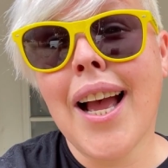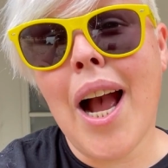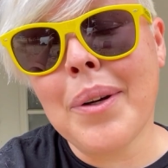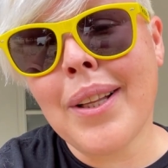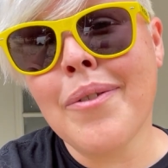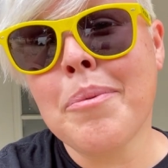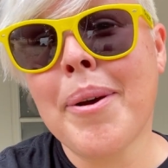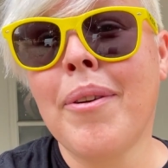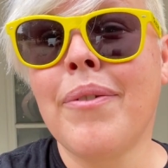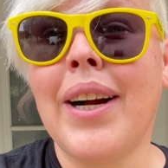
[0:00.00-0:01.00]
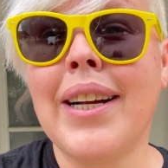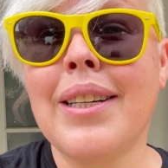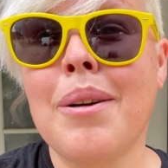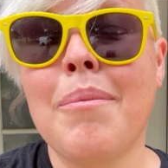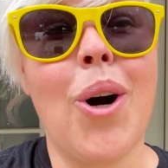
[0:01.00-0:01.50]
I would love to be able to find
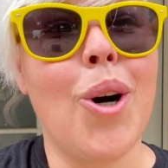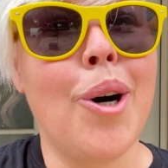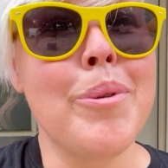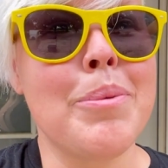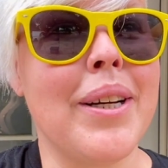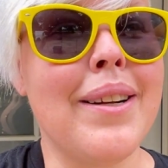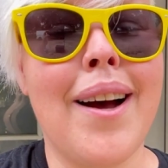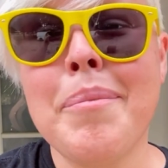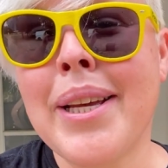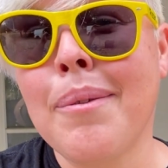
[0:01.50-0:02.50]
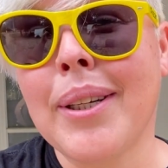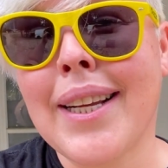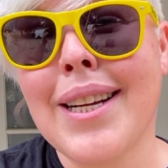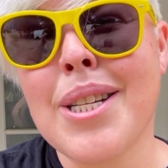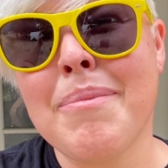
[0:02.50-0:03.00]
them homes, but not being able to
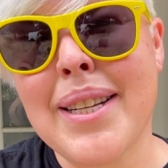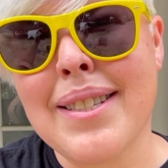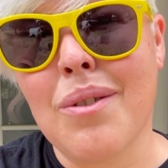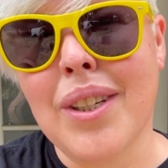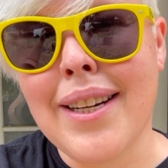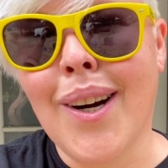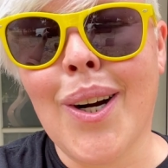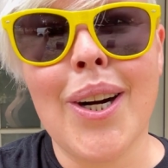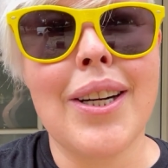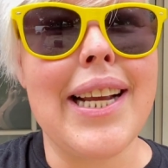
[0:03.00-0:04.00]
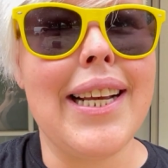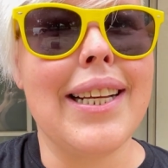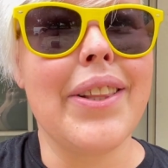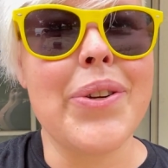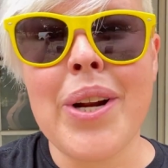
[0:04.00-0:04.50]
catch them makes that really hard.
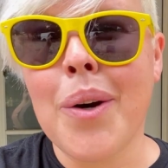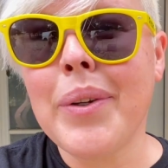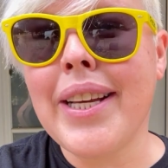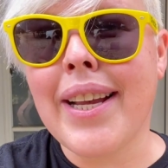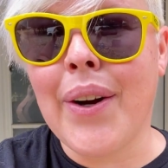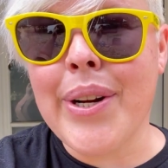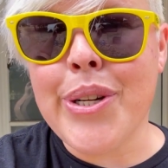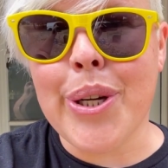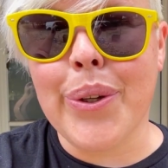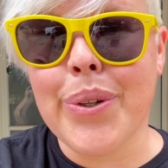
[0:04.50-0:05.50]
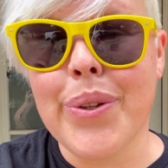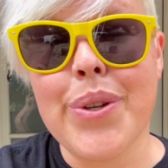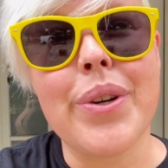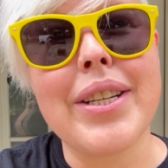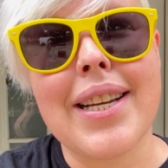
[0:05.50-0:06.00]
And there's not really a county shelter that
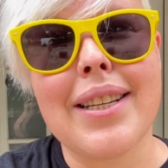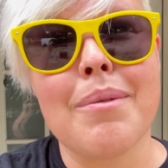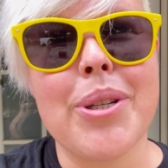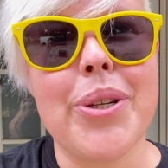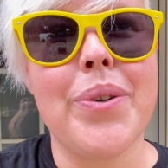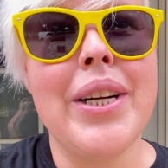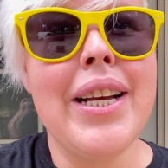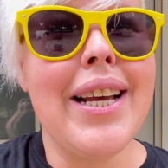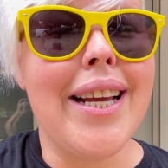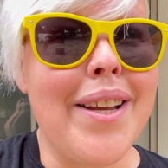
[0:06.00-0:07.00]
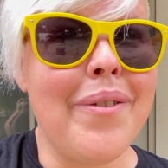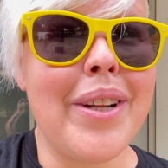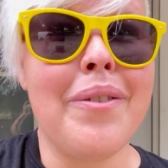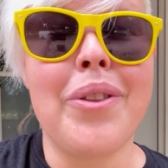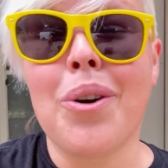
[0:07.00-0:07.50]
you can take them to. And even
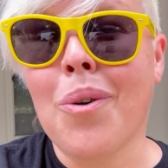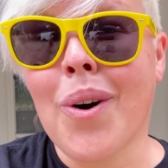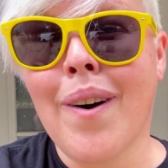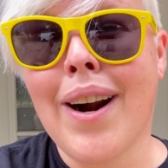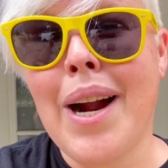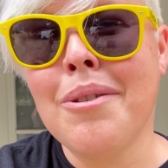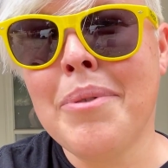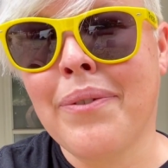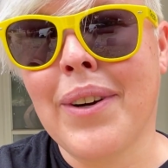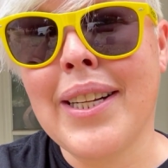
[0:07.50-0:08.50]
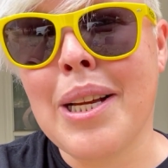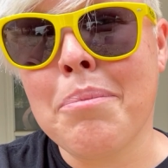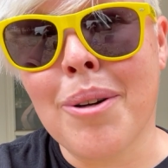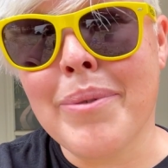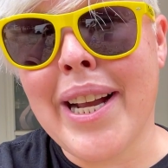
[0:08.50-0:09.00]
if there were, I would be afraid they'd
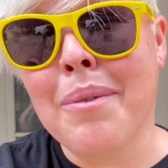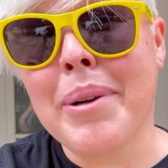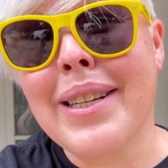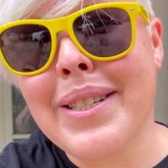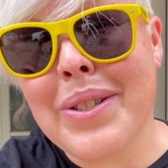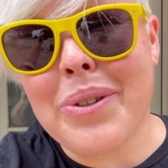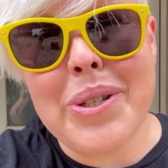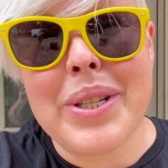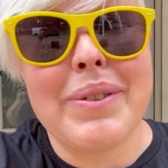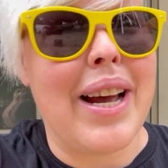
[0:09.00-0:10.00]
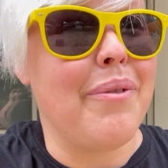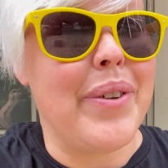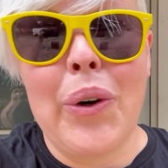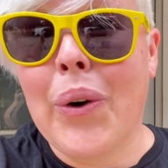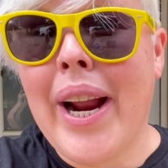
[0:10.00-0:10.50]
put them down because they're just kind of
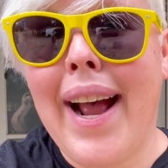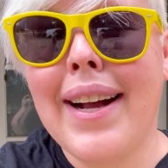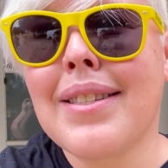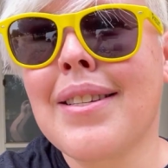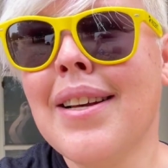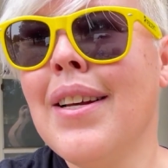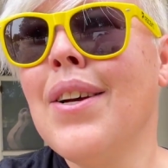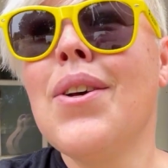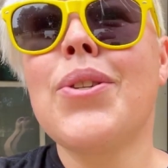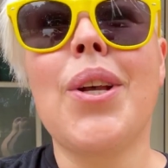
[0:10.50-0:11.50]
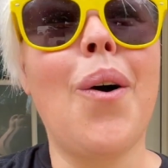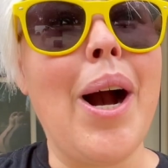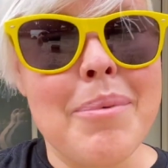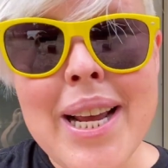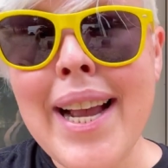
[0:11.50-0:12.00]
feral cats. So
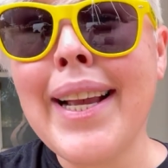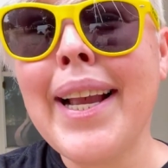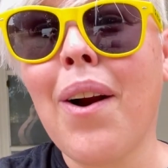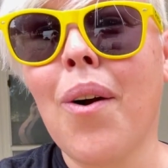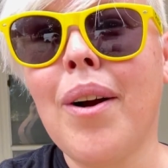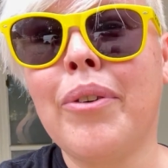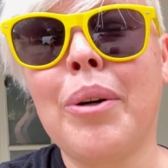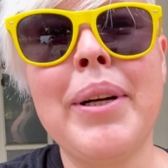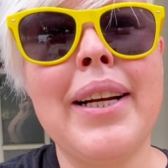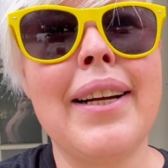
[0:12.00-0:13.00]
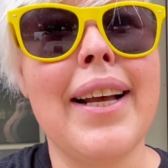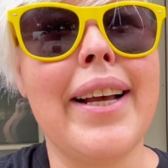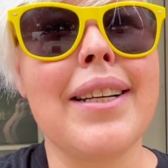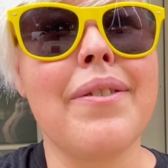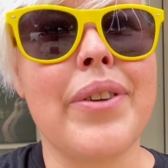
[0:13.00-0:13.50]
I'm taking care of them.
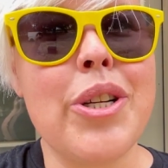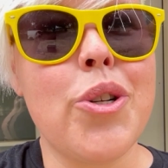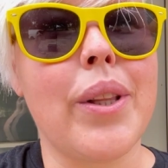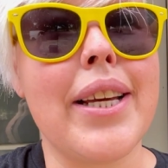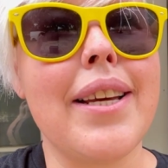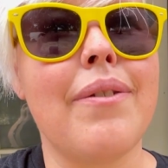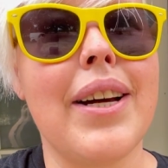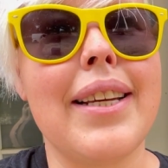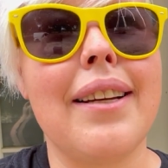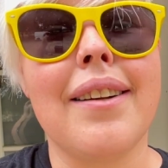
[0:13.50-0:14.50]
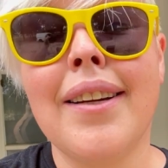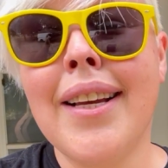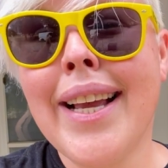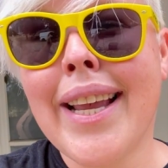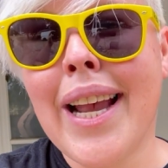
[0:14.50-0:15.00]
And eventually, if I can
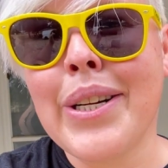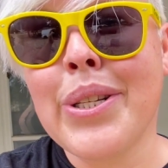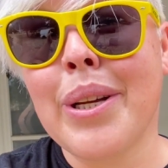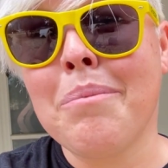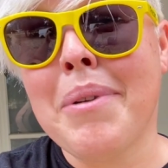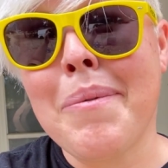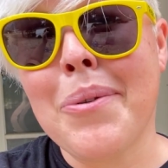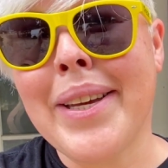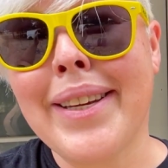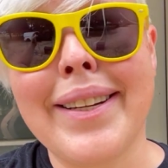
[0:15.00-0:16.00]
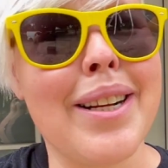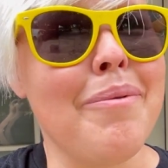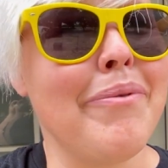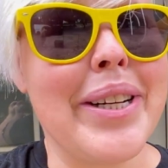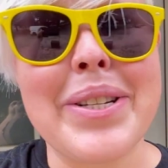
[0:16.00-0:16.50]
catch them, maybe we could get them
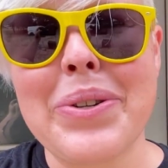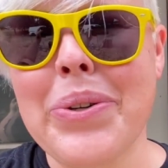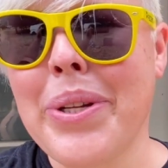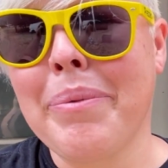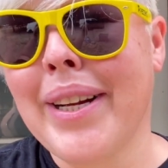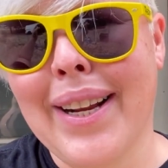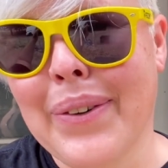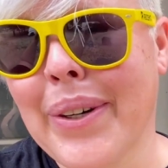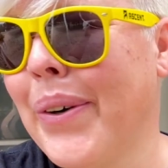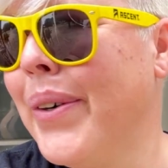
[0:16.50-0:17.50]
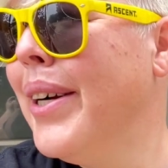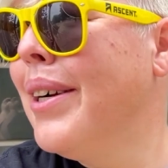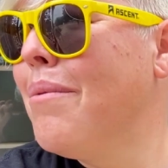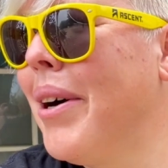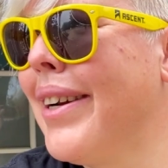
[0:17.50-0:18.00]
fixed or something. I don't know.
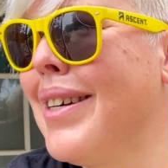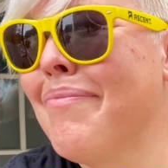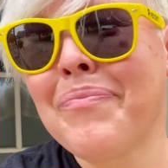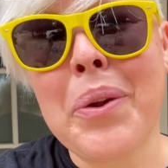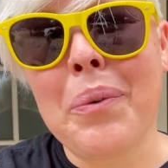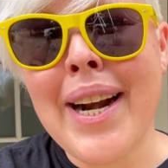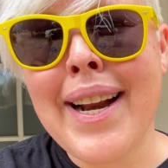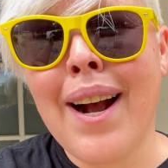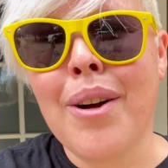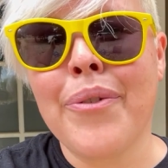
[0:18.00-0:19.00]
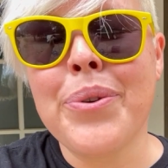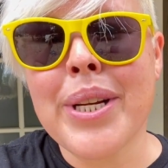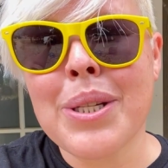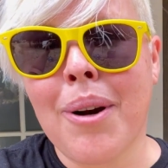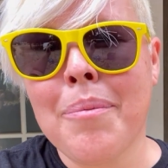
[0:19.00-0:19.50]
But right now, if you
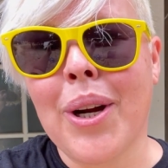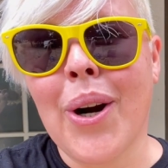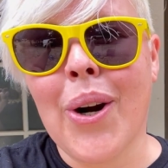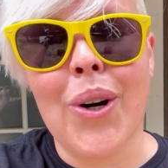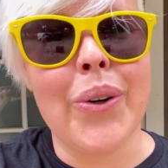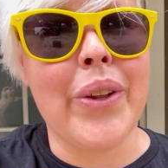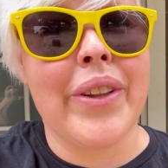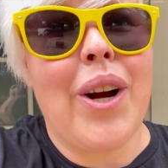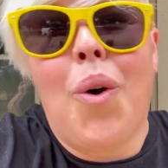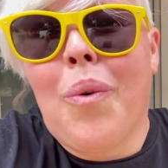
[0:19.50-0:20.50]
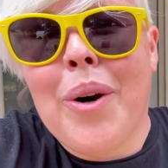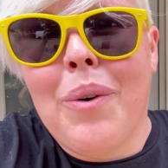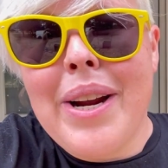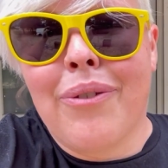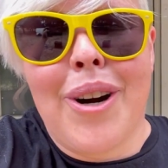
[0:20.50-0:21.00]
disrupt the herd, then they all run
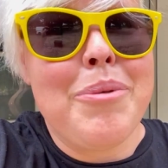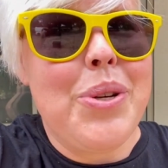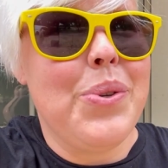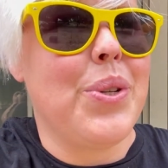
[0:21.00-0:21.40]
away from you.